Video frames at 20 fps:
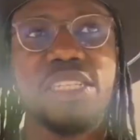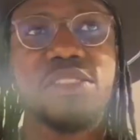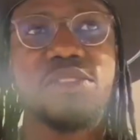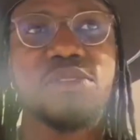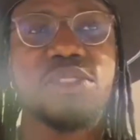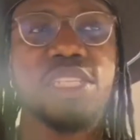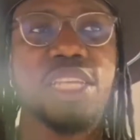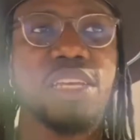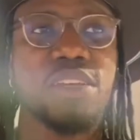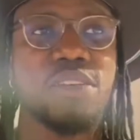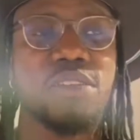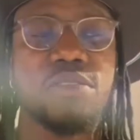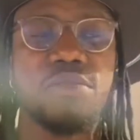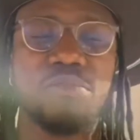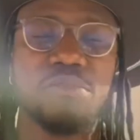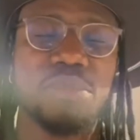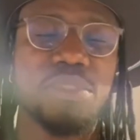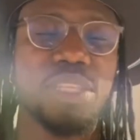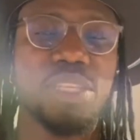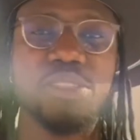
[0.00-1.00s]
to tell
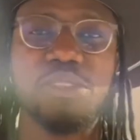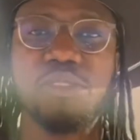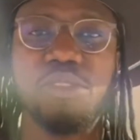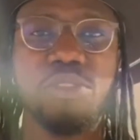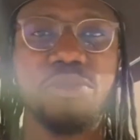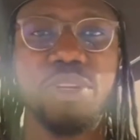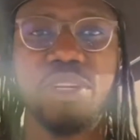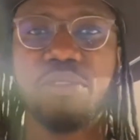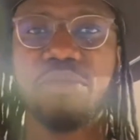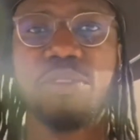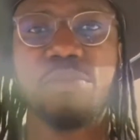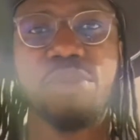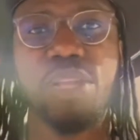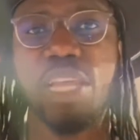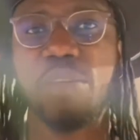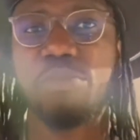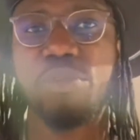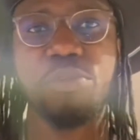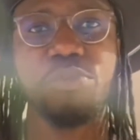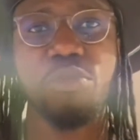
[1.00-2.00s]
the story of the
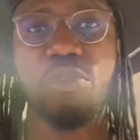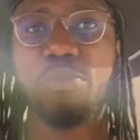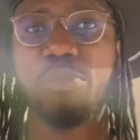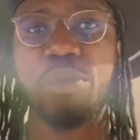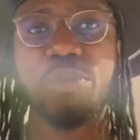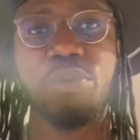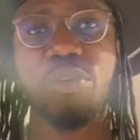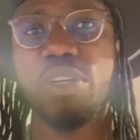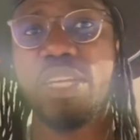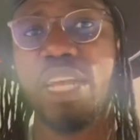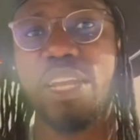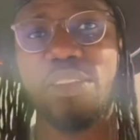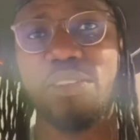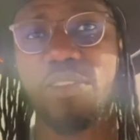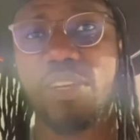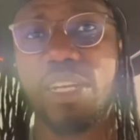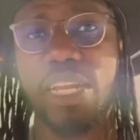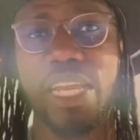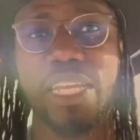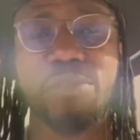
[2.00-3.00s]
black people that
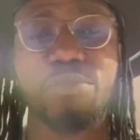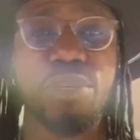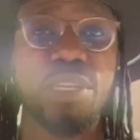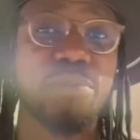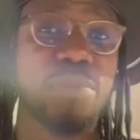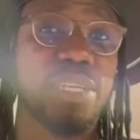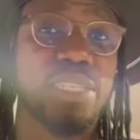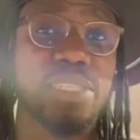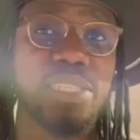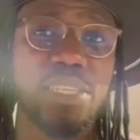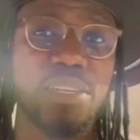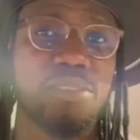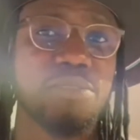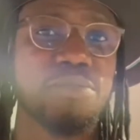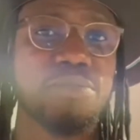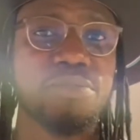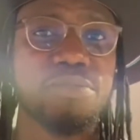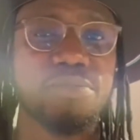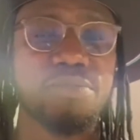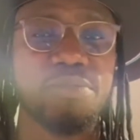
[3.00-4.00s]
look like me
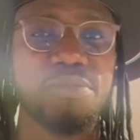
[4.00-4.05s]
myself.